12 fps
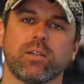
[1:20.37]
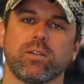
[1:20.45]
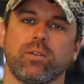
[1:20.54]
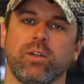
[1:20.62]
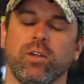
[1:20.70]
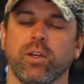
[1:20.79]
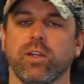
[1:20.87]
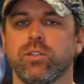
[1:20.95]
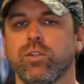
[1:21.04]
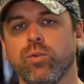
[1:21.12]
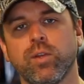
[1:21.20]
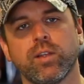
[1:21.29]
So literally in
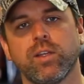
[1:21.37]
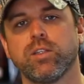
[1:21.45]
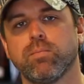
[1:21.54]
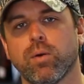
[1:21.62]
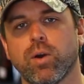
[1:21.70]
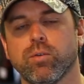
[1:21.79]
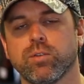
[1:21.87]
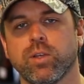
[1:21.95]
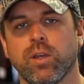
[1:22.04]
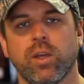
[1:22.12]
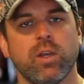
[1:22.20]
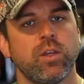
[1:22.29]
tuning these bows,
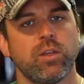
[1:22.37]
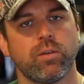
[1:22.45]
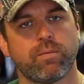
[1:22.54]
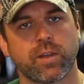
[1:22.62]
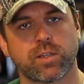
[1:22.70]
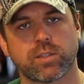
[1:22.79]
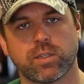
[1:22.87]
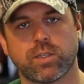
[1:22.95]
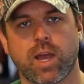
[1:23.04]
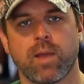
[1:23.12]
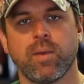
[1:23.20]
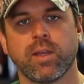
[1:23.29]
you fix the
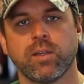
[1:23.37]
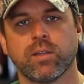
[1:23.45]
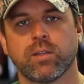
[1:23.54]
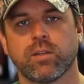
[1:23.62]
timing,